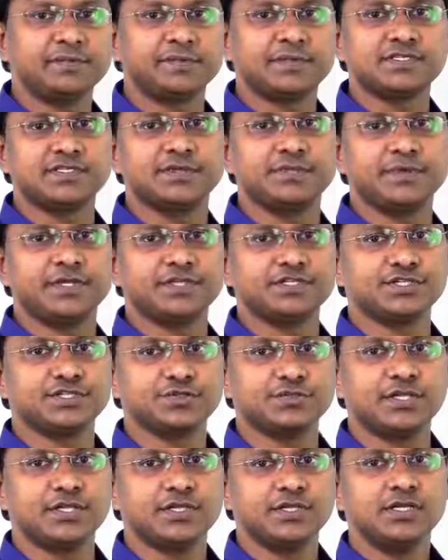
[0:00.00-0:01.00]
purpose in
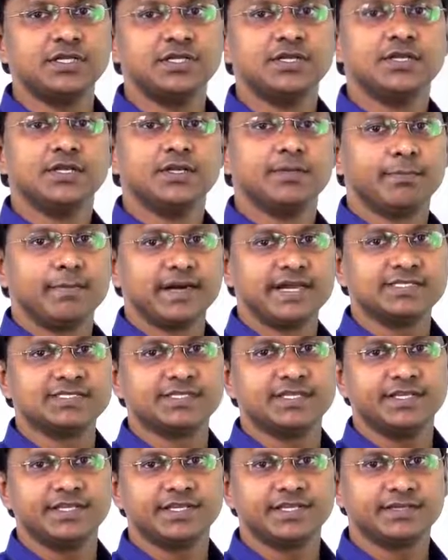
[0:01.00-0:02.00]
patients with
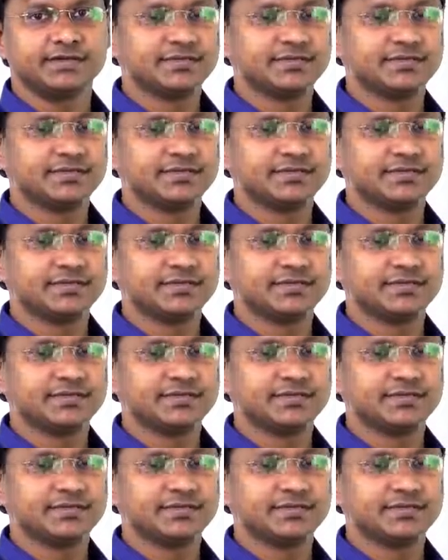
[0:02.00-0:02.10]
myasthenia